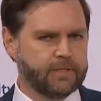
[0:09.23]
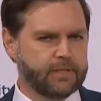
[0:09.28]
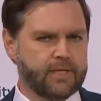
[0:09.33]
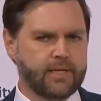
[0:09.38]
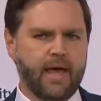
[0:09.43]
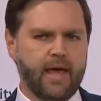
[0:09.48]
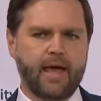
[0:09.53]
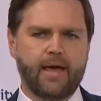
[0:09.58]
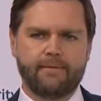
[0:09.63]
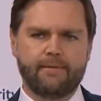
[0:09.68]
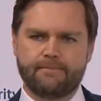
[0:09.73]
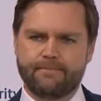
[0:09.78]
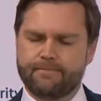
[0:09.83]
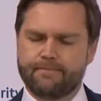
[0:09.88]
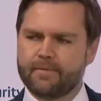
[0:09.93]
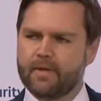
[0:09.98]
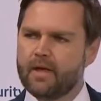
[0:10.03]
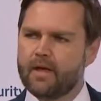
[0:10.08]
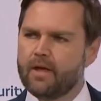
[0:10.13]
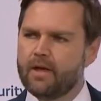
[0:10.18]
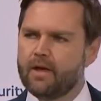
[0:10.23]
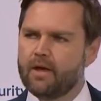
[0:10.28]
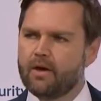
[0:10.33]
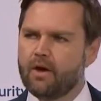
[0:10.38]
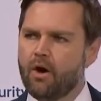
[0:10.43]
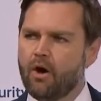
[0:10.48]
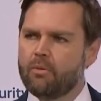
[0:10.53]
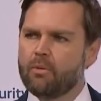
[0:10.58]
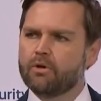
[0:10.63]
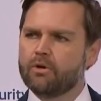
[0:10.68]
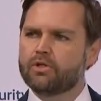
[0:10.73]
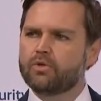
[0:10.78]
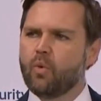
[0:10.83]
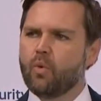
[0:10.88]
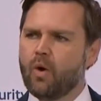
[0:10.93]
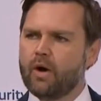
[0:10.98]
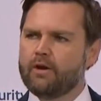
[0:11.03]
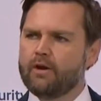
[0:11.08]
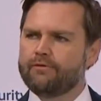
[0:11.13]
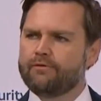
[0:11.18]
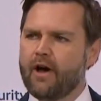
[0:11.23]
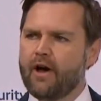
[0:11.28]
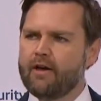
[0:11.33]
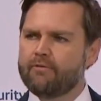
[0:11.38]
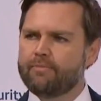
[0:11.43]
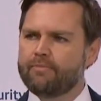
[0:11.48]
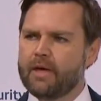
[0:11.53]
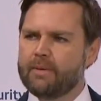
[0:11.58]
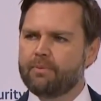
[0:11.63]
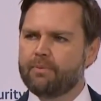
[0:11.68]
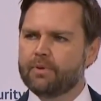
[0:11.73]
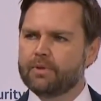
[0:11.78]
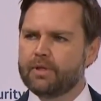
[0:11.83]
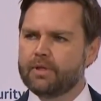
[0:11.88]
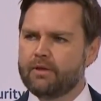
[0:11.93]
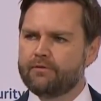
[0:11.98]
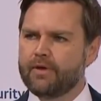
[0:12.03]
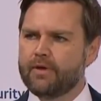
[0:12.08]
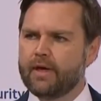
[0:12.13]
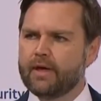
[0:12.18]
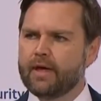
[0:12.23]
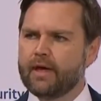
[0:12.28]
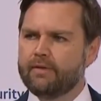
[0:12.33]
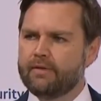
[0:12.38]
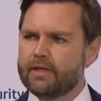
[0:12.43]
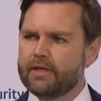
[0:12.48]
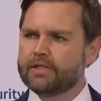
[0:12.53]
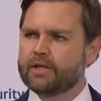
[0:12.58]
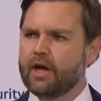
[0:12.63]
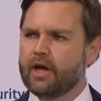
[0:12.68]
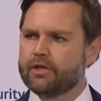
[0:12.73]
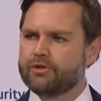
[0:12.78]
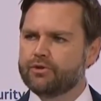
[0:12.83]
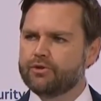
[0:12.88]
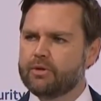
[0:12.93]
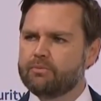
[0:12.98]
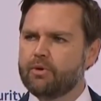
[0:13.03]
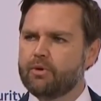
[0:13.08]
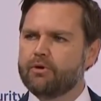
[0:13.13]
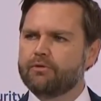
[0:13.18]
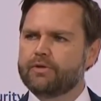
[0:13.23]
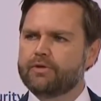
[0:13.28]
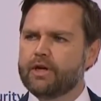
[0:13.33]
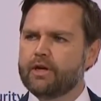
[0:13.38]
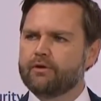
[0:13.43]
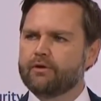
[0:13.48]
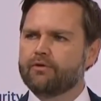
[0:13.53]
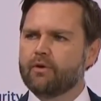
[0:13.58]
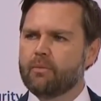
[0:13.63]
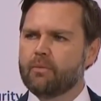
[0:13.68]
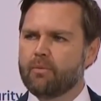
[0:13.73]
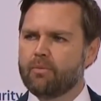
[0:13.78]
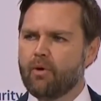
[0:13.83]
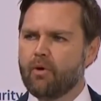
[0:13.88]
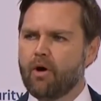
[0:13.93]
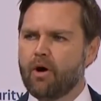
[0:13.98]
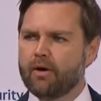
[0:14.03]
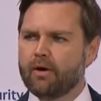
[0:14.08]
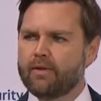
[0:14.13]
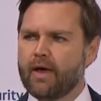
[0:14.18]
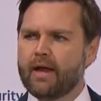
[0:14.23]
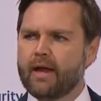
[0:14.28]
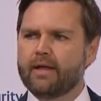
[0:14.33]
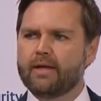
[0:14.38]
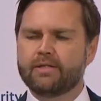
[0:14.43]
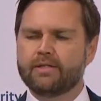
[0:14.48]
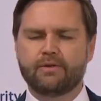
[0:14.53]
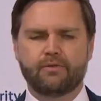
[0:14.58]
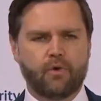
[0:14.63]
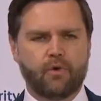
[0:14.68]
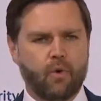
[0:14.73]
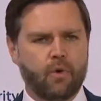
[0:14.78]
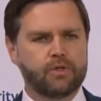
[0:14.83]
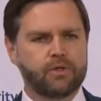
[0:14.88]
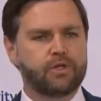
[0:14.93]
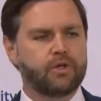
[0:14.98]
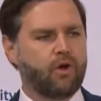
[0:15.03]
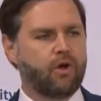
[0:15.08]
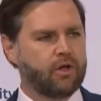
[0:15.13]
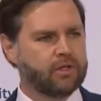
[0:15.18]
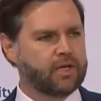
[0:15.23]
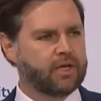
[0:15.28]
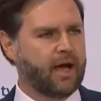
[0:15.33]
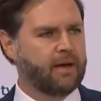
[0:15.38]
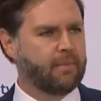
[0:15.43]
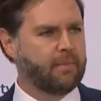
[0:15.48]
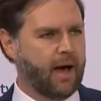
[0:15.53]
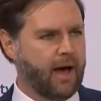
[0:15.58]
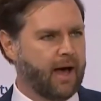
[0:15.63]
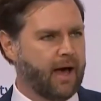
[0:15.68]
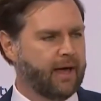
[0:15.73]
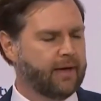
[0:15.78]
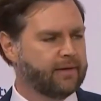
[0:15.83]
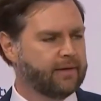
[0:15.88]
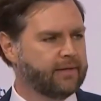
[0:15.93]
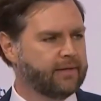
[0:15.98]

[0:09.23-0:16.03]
Today, almost 1 in 5 people living in this country moved here from abroad. That is, of course, an all-time high.